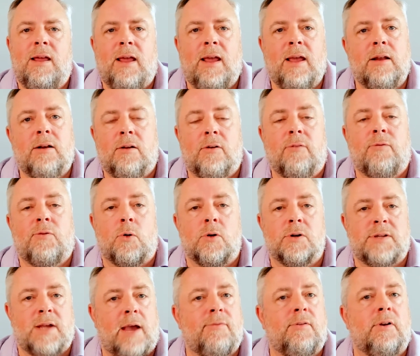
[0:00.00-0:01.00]
And of
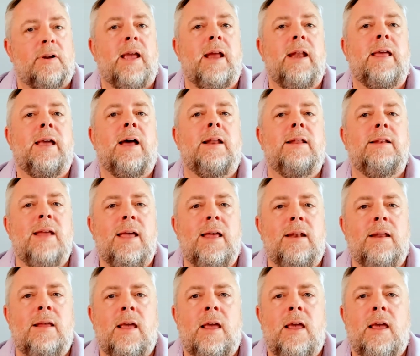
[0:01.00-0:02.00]
course, after getting out of
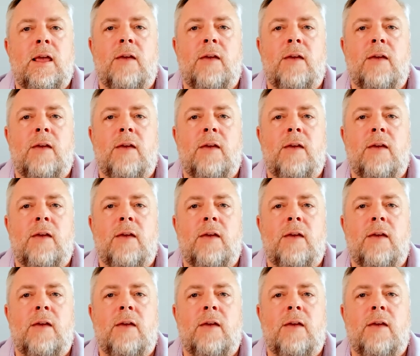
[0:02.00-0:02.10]
debt,